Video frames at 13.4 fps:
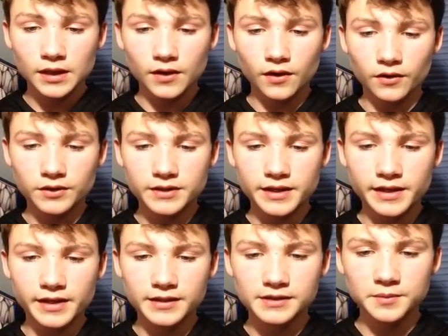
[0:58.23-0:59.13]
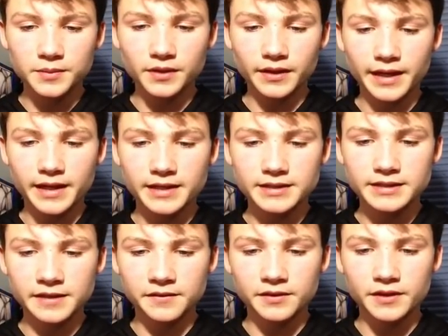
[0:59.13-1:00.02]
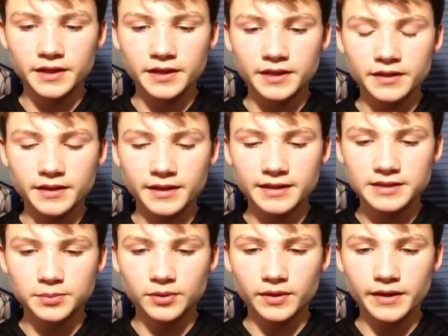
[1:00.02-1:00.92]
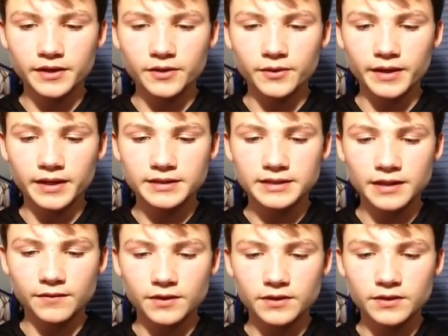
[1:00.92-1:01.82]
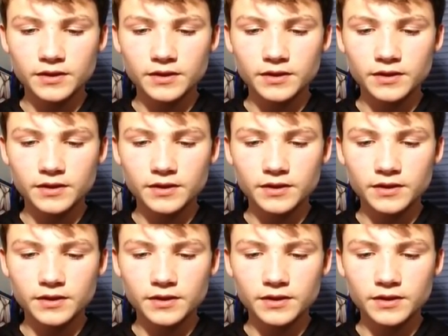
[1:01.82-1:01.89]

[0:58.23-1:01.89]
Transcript: Oh dang, it's gonna be like 87 rated. It's Parejo 87.